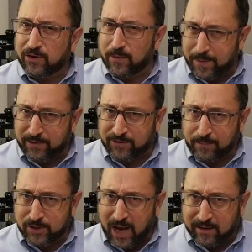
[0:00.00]
are a bit
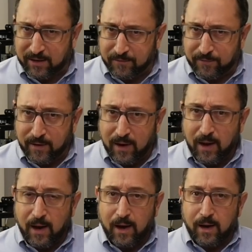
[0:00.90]
subjective,
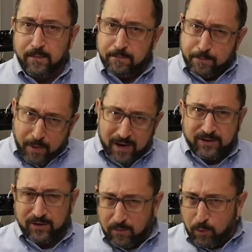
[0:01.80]
um,
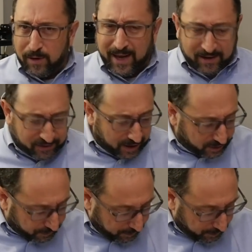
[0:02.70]
but we'll get a sense